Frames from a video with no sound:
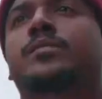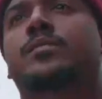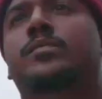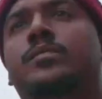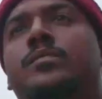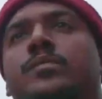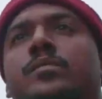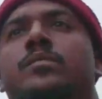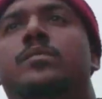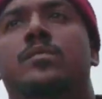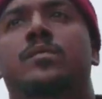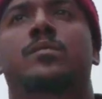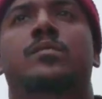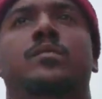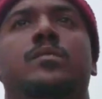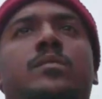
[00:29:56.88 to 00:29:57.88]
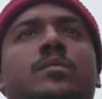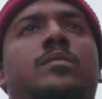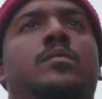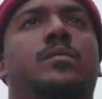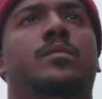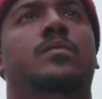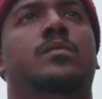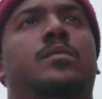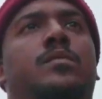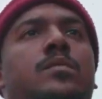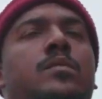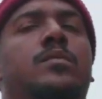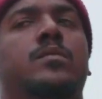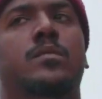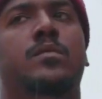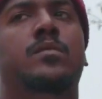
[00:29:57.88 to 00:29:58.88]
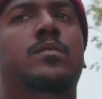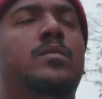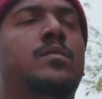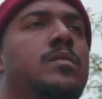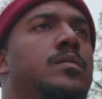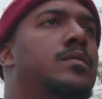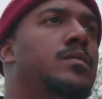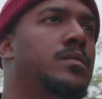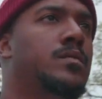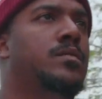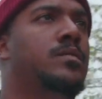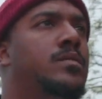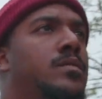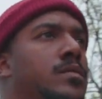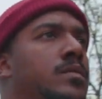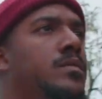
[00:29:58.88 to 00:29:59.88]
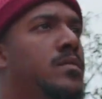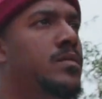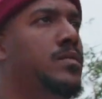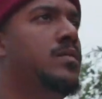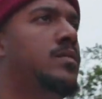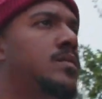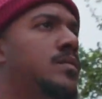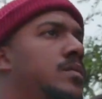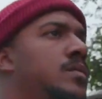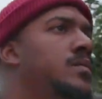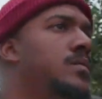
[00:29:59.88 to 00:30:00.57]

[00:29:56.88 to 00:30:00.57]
I had no reason to believe that he would help me, but by his grace, he did.